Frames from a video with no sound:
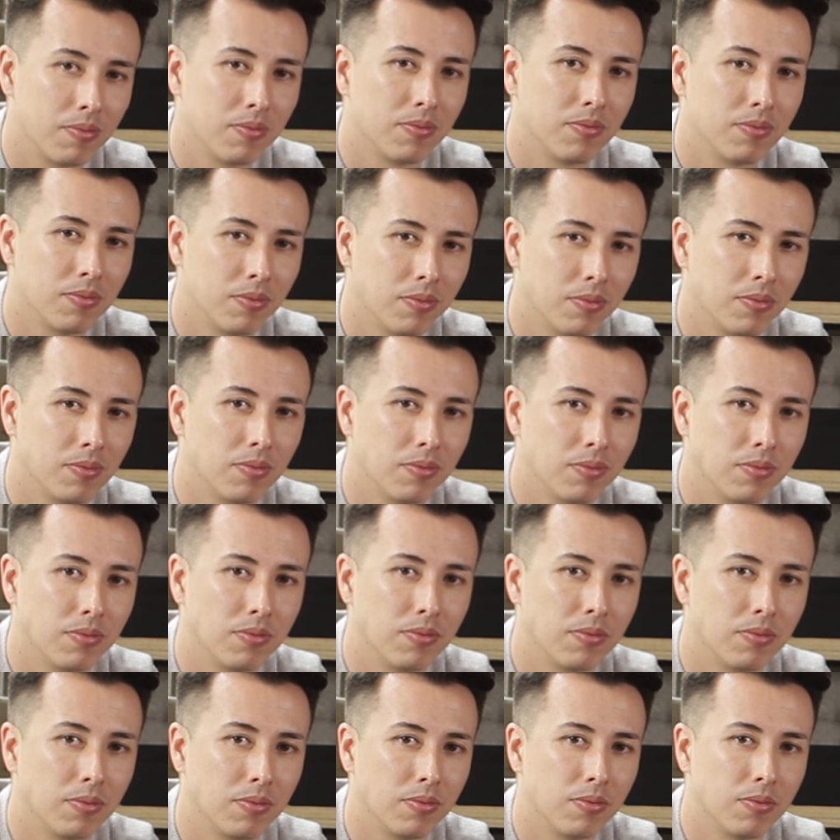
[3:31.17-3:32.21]

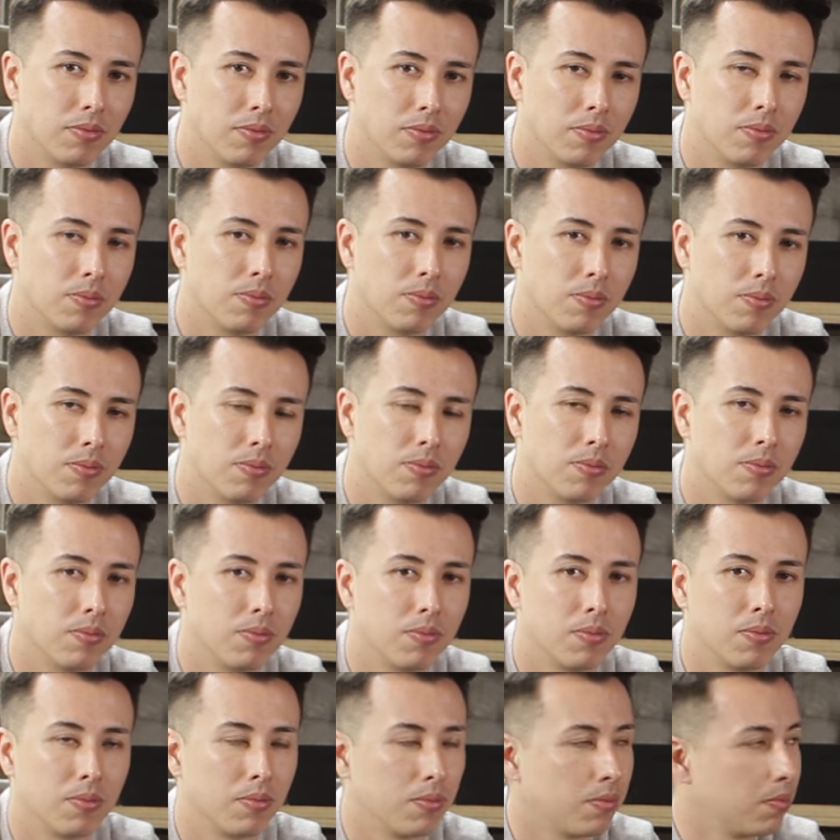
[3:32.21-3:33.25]

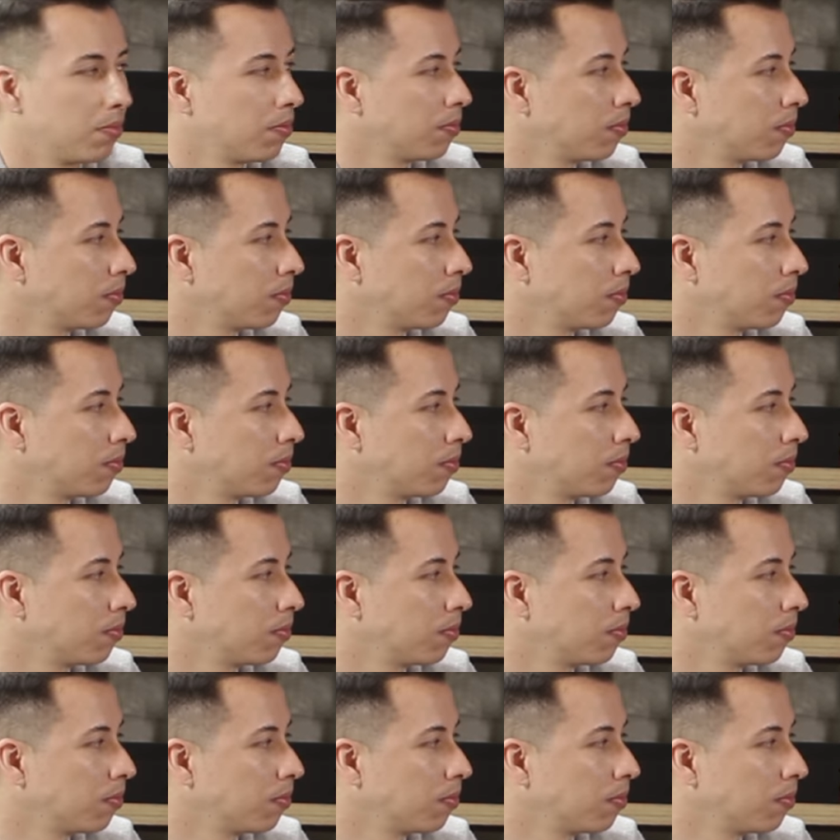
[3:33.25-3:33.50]
This person isn't speaking.